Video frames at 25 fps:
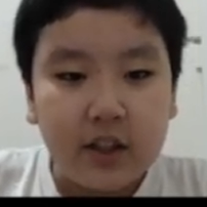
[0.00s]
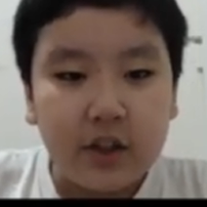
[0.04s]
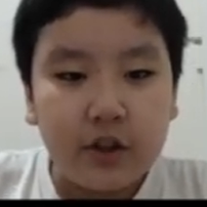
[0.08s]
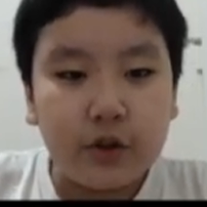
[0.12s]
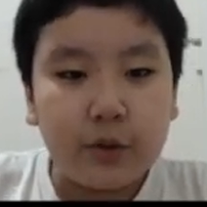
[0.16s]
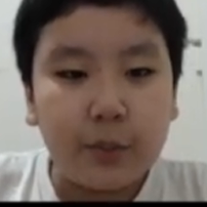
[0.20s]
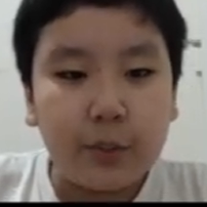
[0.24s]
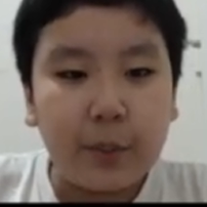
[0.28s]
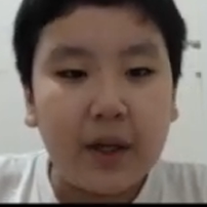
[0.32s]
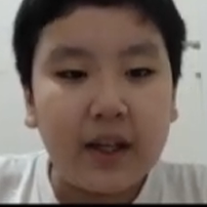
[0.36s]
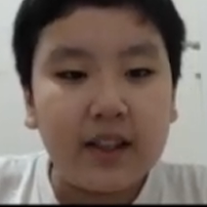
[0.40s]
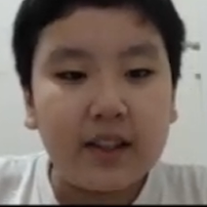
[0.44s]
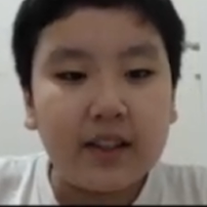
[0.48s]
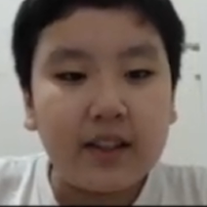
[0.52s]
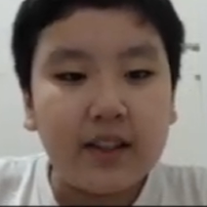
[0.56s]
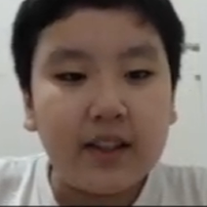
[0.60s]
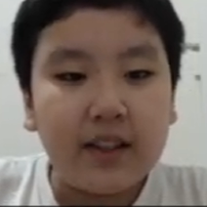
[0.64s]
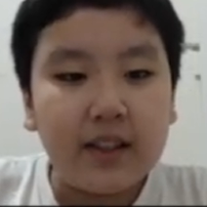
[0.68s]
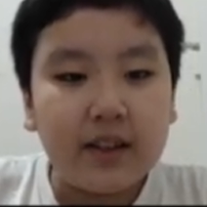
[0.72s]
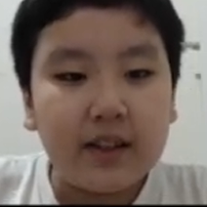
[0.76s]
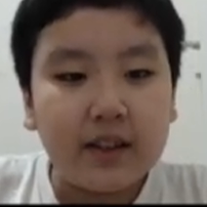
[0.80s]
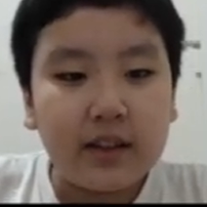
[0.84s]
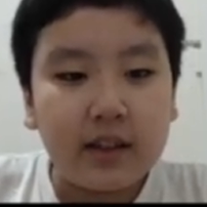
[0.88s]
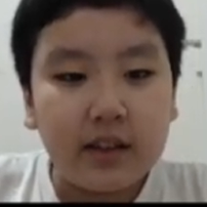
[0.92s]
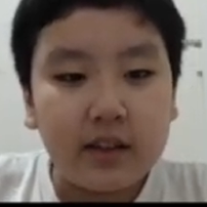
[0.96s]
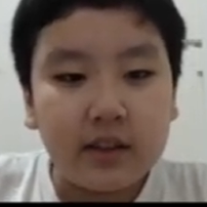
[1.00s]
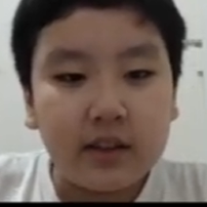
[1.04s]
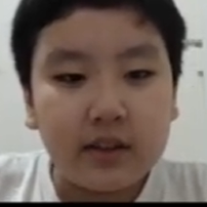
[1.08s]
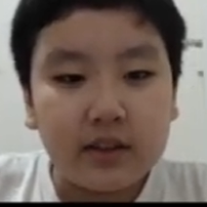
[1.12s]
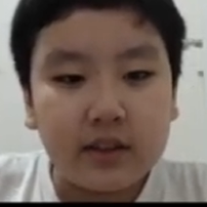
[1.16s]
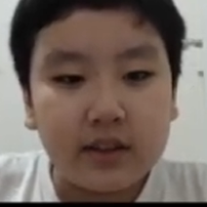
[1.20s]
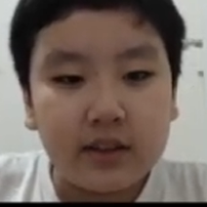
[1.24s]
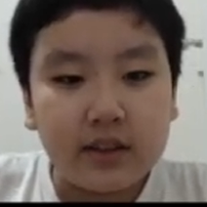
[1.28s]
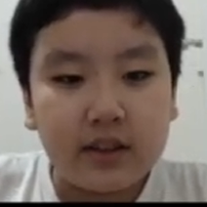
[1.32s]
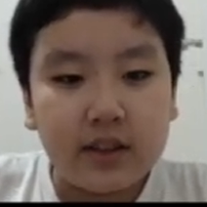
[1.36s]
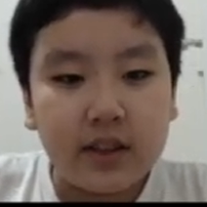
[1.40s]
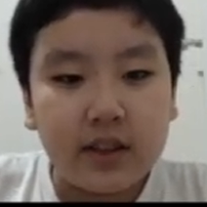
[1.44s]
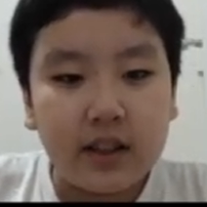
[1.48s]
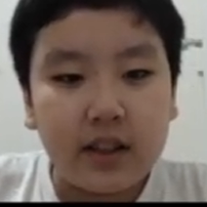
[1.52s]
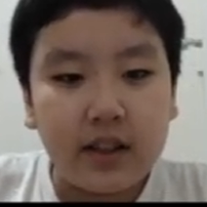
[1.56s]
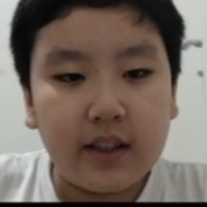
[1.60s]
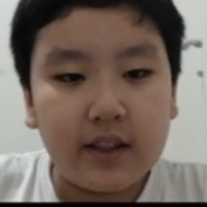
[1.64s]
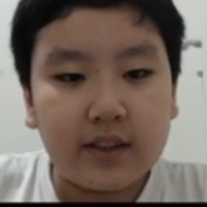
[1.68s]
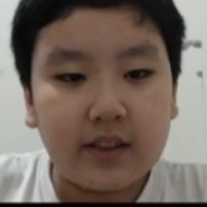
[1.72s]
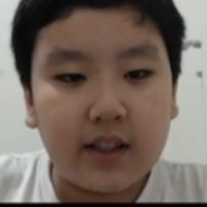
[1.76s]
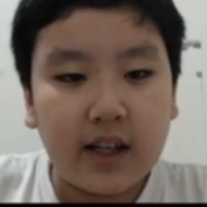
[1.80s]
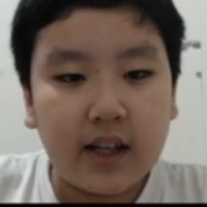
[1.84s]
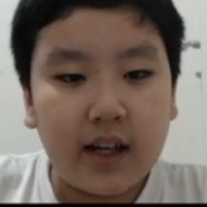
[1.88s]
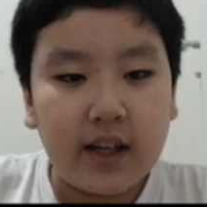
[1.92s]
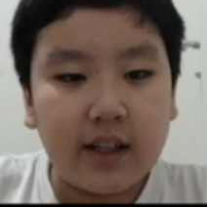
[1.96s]
Humanity turns
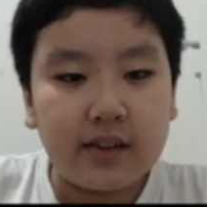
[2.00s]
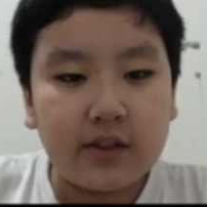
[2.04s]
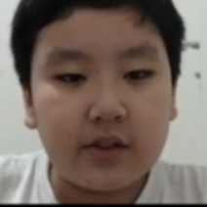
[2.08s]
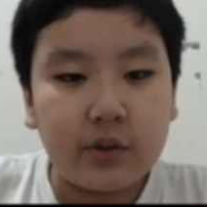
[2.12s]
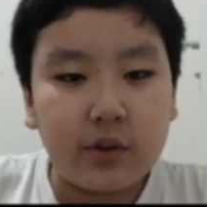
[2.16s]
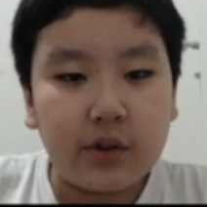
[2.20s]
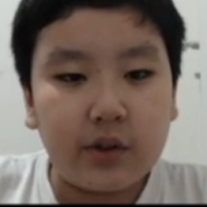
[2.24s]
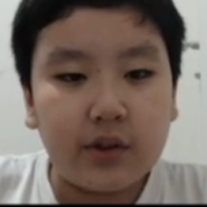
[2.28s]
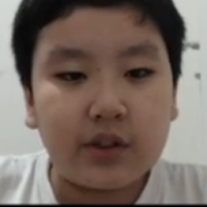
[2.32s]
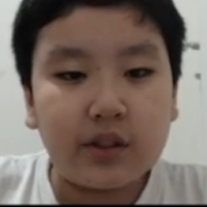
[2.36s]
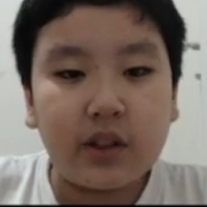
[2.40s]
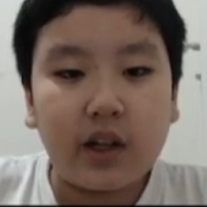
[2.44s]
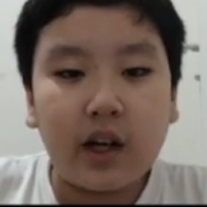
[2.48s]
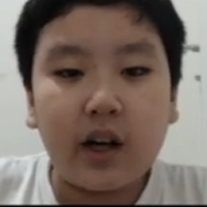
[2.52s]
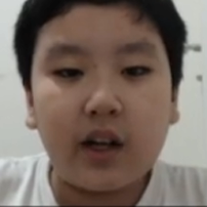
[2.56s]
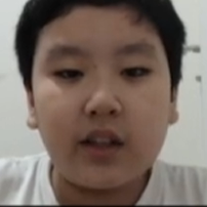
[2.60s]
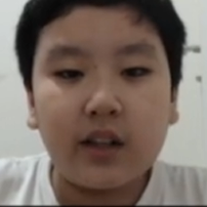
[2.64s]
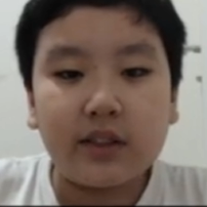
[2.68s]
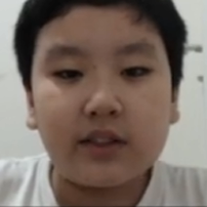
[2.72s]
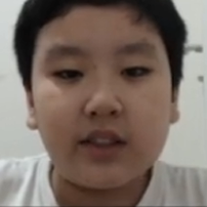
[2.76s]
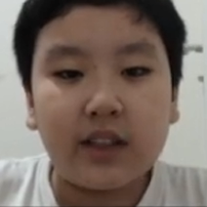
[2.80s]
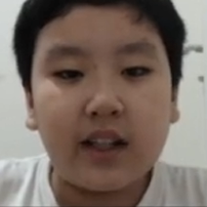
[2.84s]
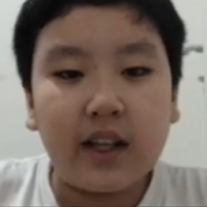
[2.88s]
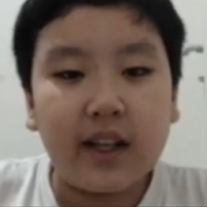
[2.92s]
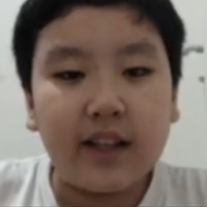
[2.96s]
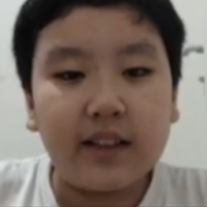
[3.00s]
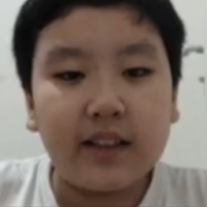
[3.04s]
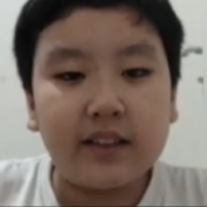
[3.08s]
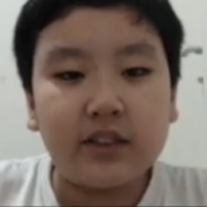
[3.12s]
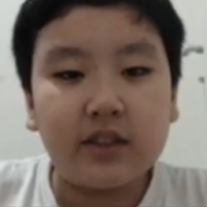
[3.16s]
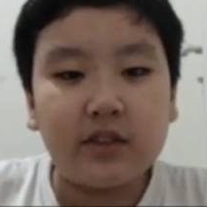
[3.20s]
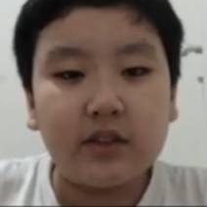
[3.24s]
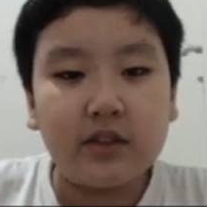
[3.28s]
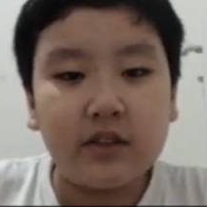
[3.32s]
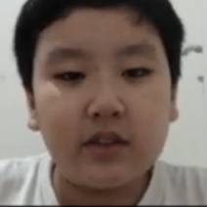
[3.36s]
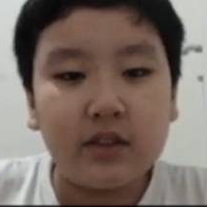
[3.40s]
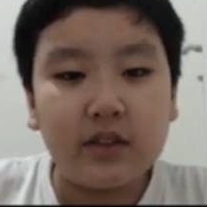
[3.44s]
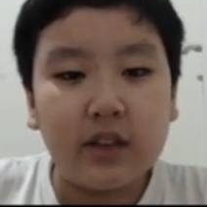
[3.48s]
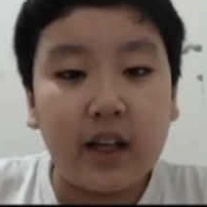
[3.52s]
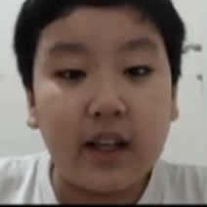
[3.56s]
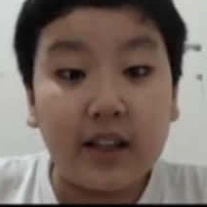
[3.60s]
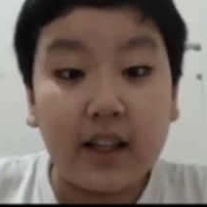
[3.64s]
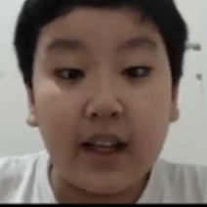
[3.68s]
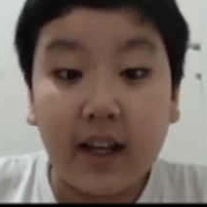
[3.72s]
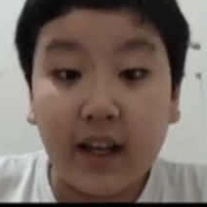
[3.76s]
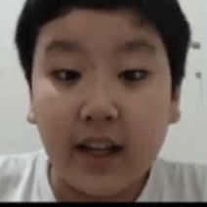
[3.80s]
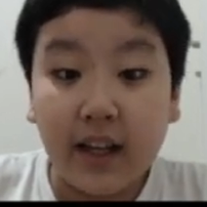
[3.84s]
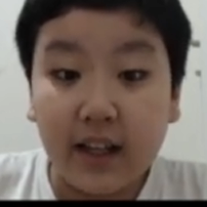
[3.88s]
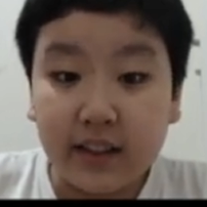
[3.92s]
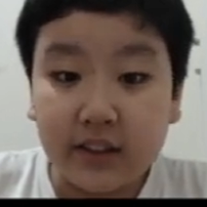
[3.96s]
its eyes to the stars and
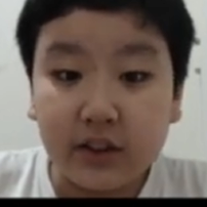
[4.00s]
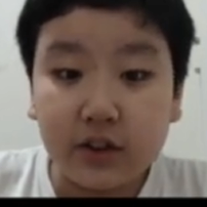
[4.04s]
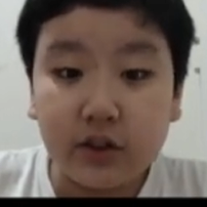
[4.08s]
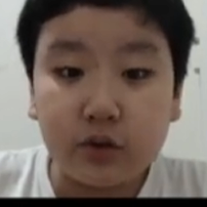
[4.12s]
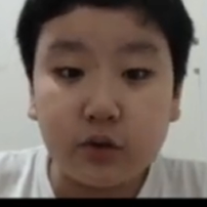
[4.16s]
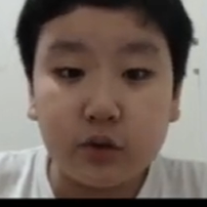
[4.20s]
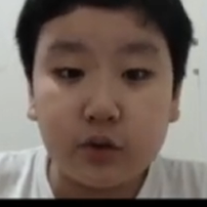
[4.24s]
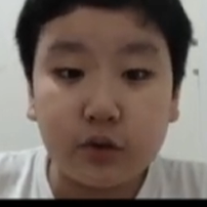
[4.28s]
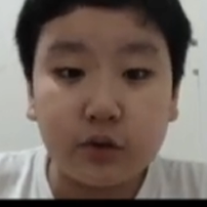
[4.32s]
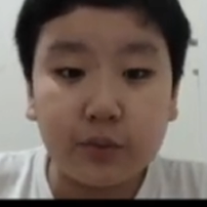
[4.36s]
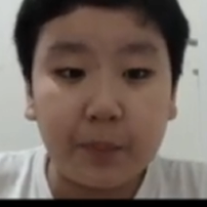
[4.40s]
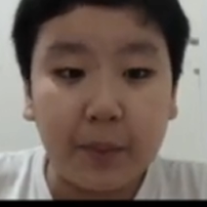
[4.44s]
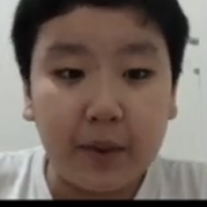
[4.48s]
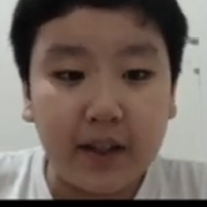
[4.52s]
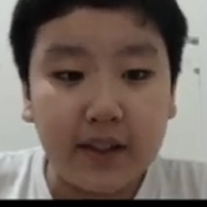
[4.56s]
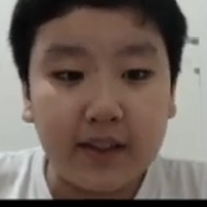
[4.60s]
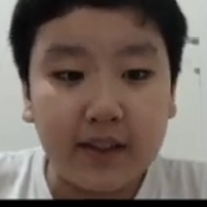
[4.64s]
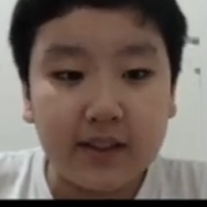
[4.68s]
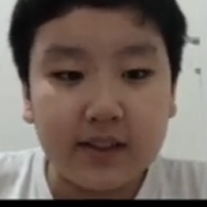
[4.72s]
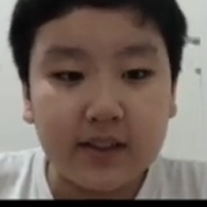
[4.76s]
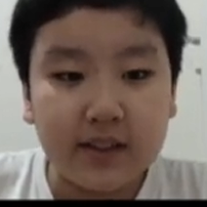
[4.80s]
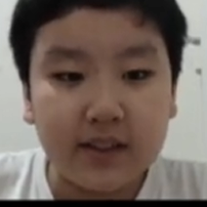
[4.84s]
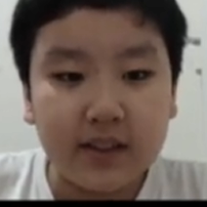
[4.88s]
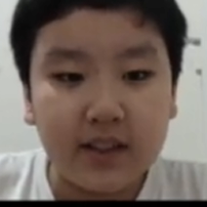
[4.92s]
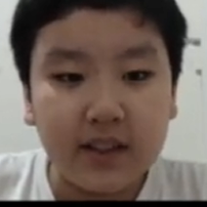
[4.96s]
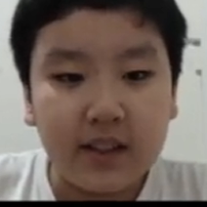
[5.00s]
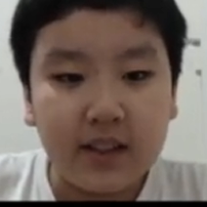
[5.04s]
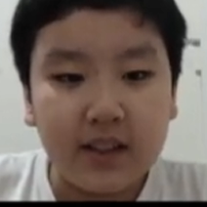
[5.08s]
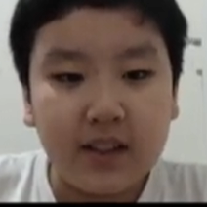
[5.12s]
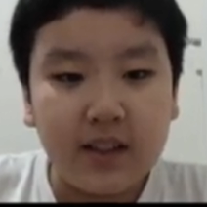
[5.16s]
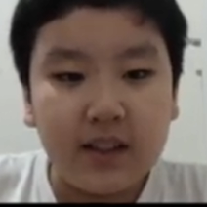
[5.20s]
heads to space.